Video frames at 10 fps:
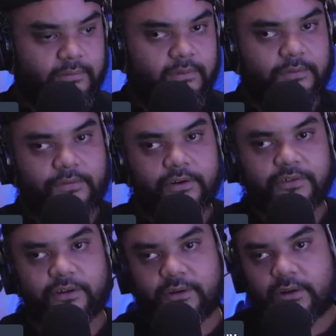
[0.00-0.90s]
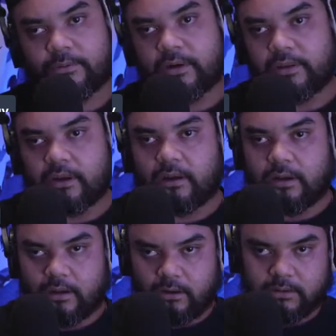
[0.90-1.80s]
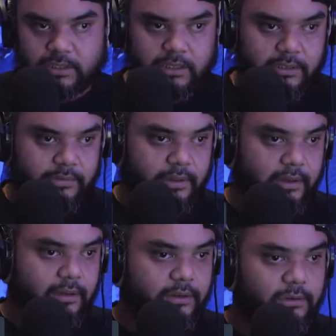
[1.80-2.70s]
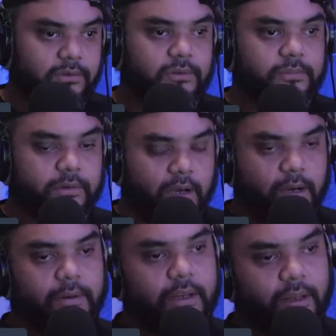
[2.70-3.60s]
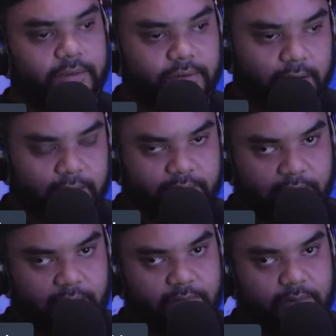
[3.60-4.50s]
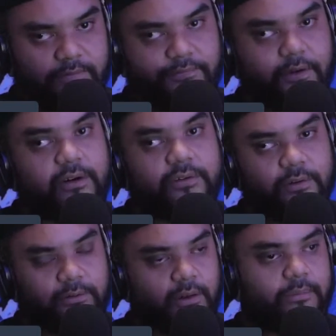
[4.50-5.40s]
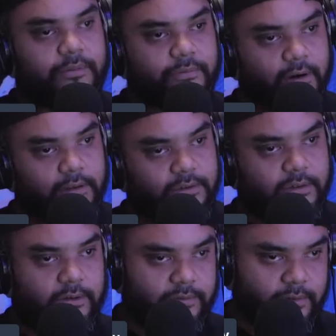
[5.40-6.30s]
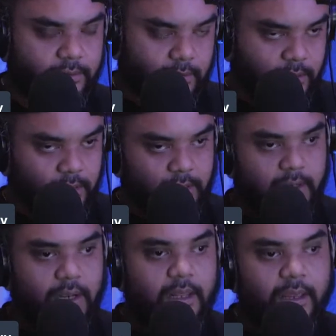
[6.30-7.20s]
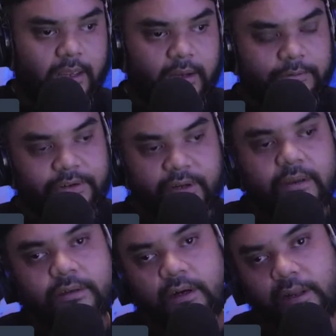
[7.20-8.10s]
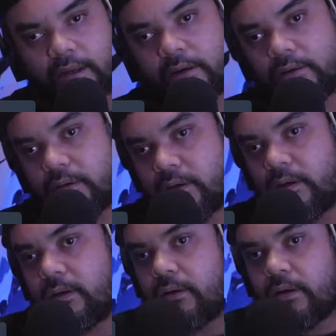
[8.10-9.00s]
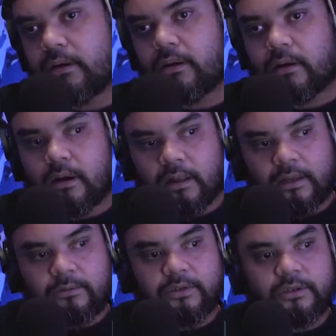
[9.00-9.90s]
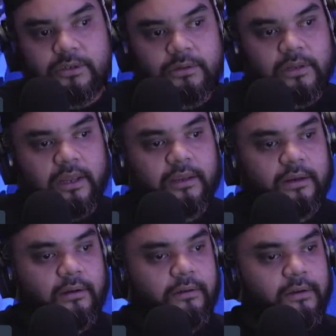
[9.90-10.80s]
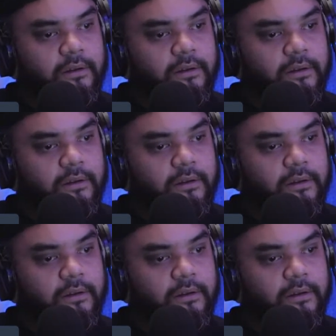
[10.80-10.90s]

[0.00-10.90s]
first to do it, one of the OGs of like YouTube comedy. Like I saw her skits first, long before I literally. So I reached out to her like, yo, I like what you're doing. Like, you're like,